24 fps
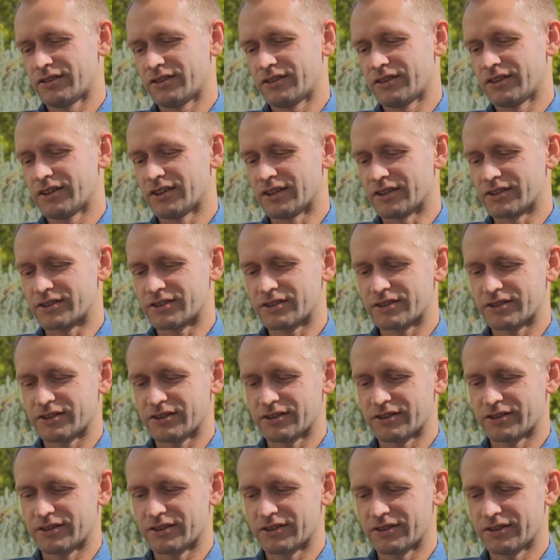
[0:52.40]
Yes,
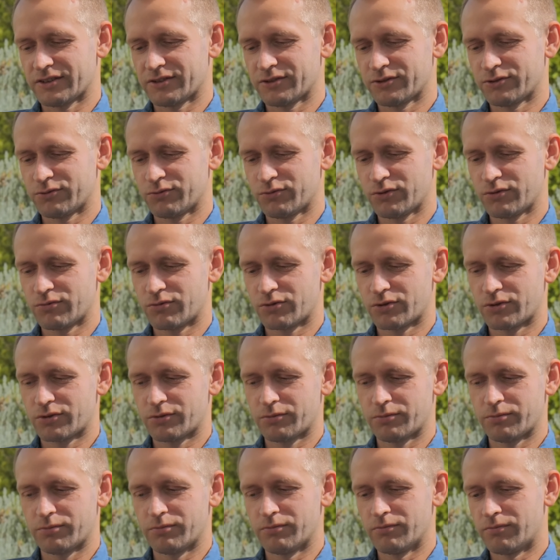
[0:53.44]
and we were
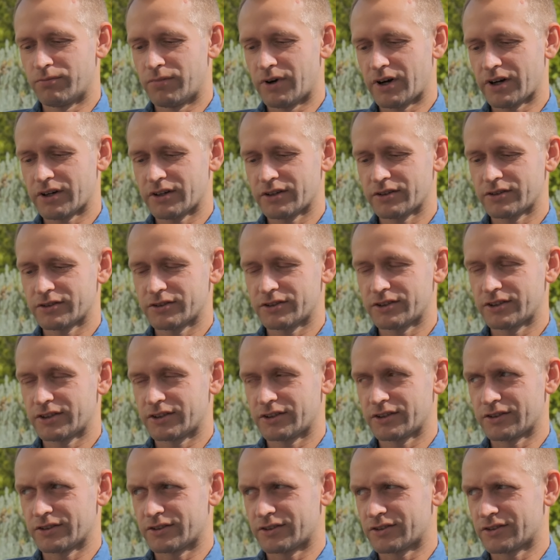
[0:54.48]
buying
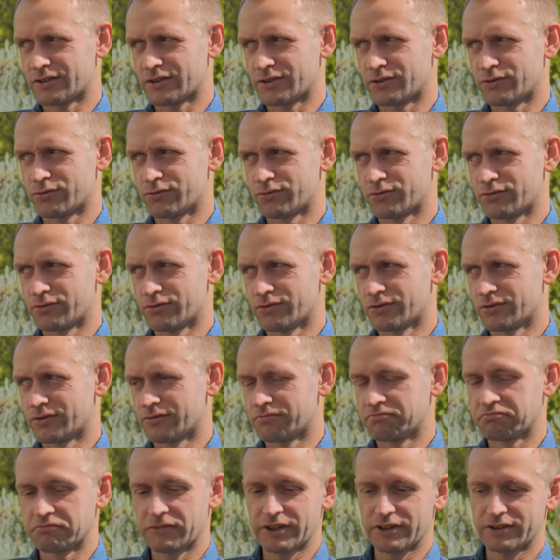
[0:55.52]
tickets to
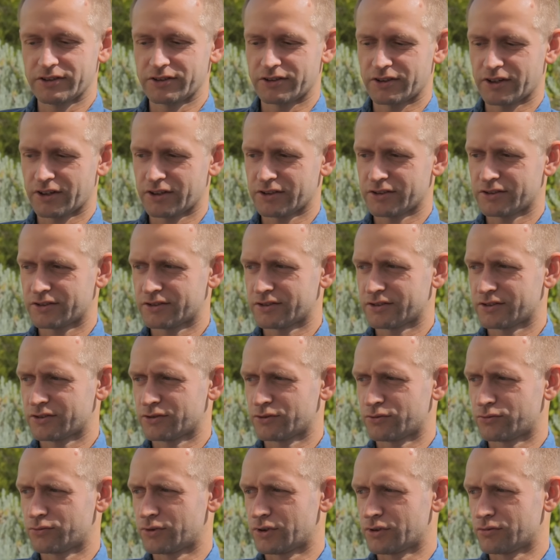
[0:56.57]
any country
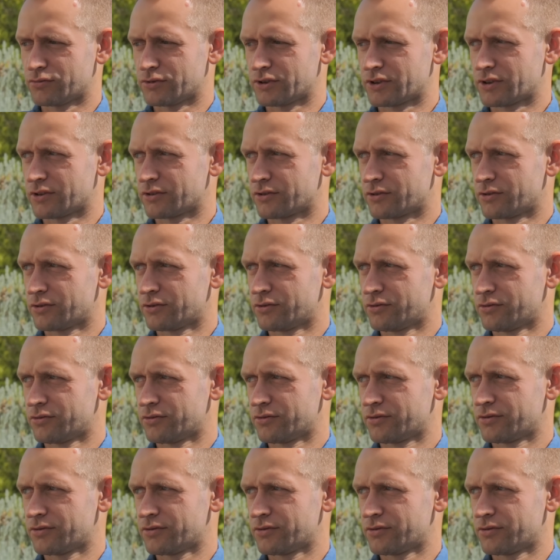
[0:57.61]
where we can go.